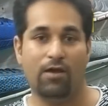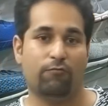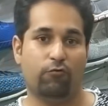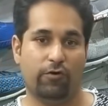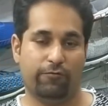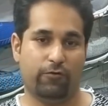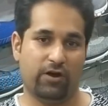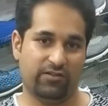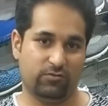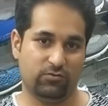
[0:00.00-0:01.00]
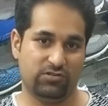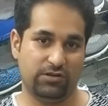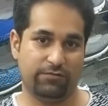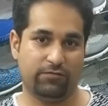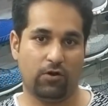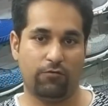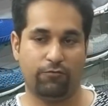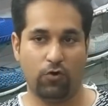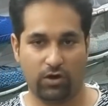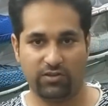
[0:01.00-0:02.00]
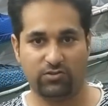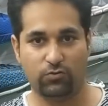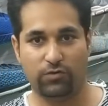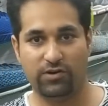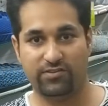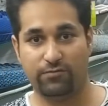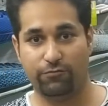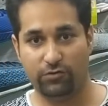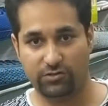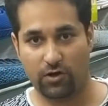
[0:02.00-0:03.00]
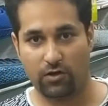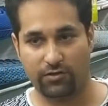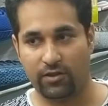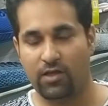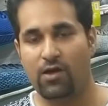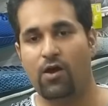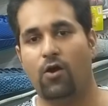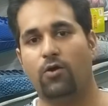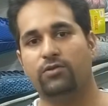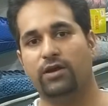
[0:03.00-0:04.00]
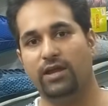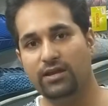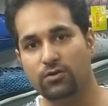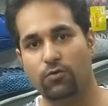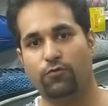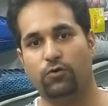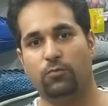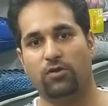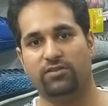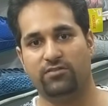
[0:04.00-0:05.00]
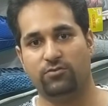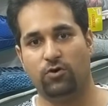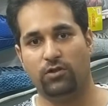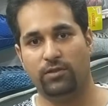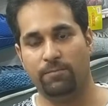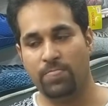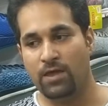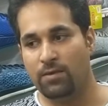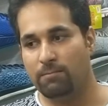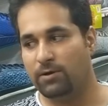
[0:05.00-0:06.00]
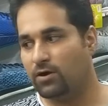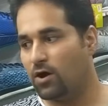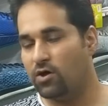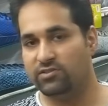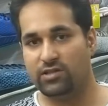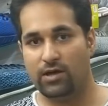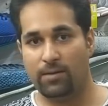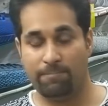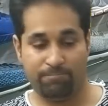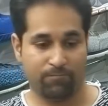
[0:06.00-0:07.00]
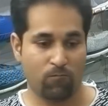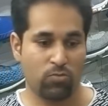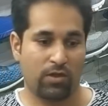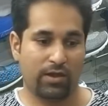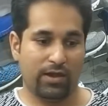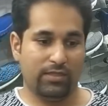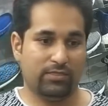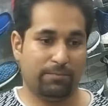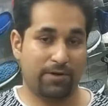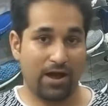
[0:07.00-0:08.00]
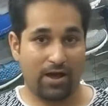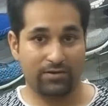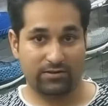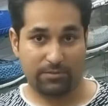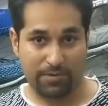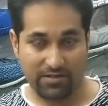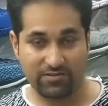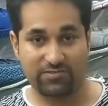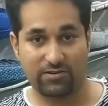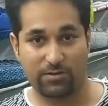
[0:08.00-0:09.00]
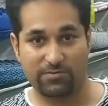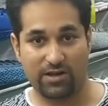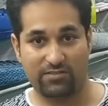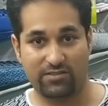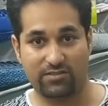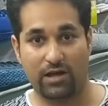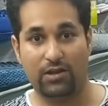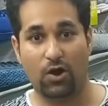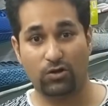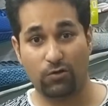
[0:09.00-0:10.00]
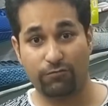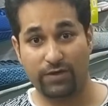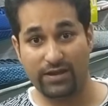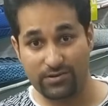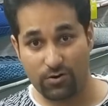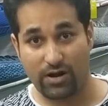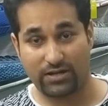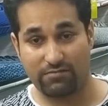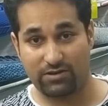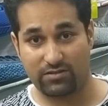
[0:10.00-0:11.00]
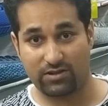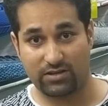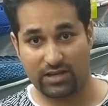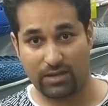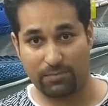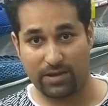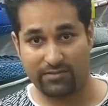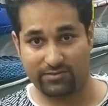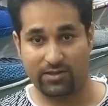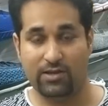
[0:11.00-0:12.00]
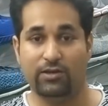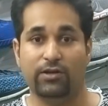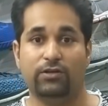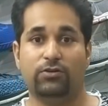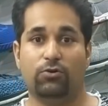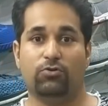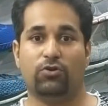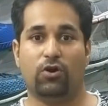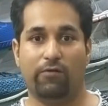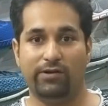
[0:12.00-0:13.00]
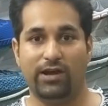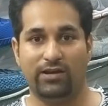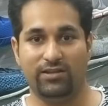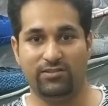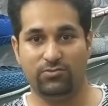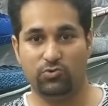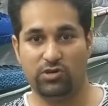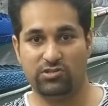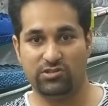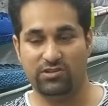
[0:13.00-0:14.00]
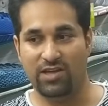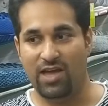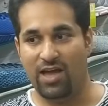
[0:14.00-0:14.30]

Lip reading: for us to shift our focus towards the futsals or the indoor footballs as you call them. Because under the present circumstances, a lot of indoor activities are taking place due to the COVID-19 situation.